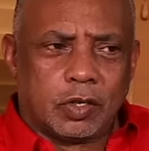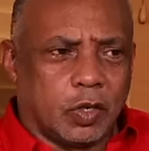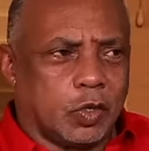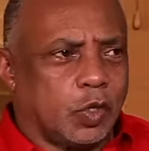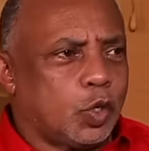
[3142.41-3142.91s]

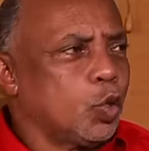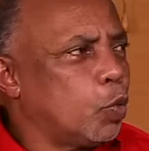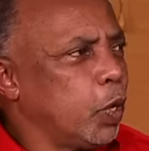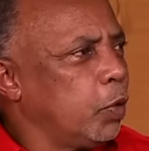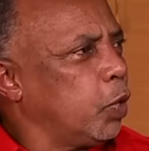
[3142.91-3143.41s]
So
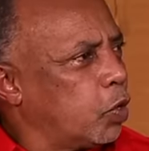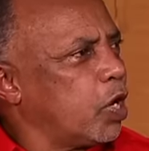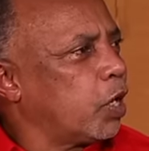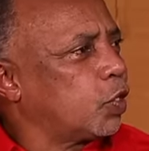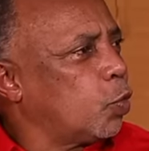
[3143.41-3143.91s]
sure we
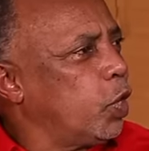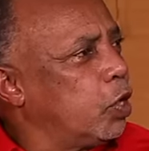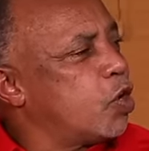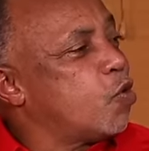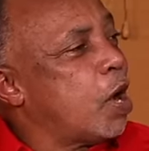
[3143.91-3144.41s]
couldn't, so we
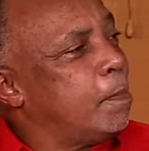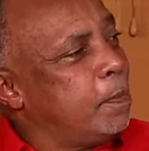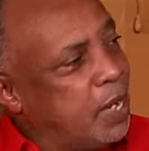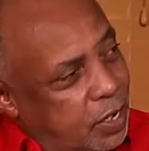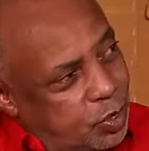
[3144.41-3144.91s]
gonna
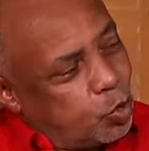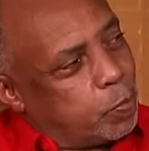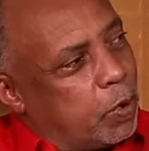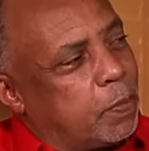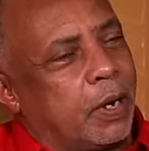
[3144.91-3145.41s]
beat
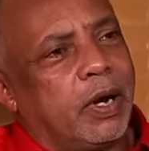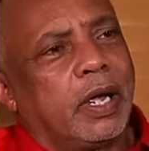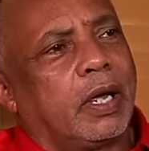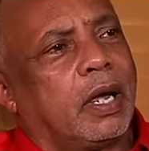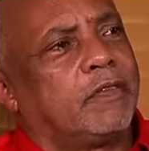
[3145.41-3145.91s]
Chupa up at
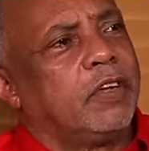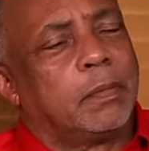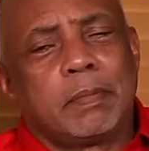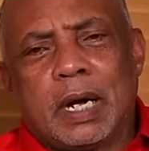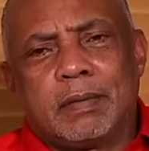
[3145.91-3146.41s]
Reggae Cafe.
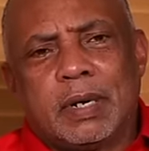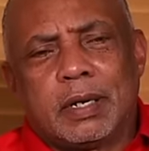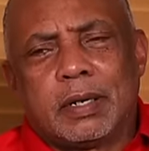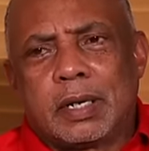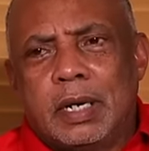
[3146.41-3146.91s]

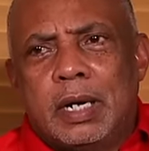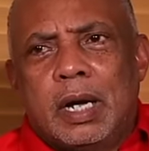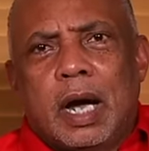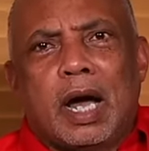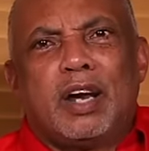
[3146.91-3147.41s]
Bad.
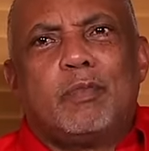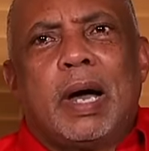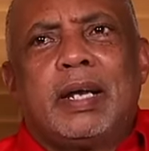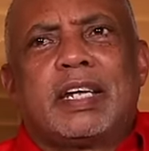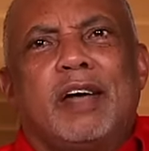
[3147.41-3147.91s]
And
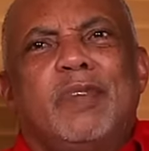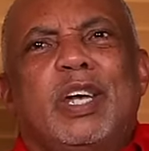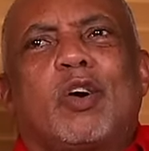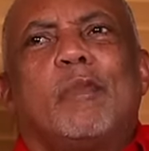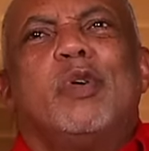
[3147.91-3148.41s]
by the time
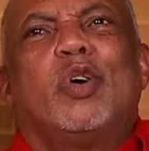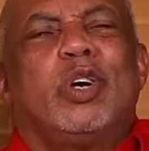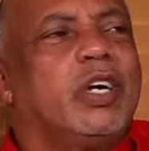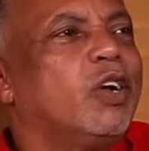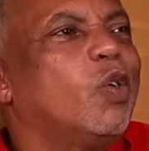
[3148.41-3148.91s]
he come
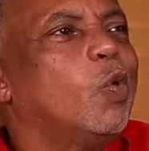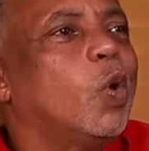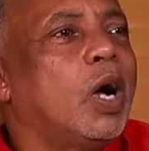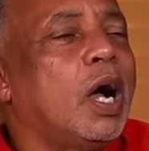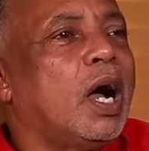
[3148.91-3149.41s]
down, you
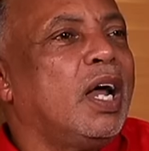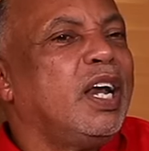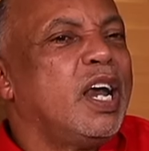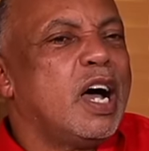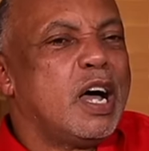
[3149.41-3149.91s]
know,
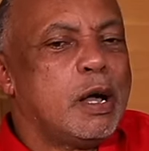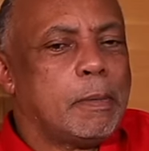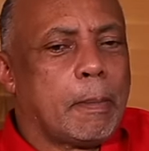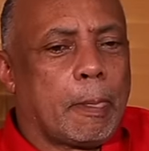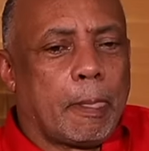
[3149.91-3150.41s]

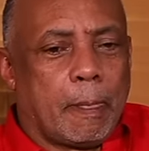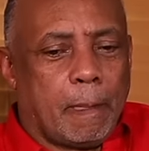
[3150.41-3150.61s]
and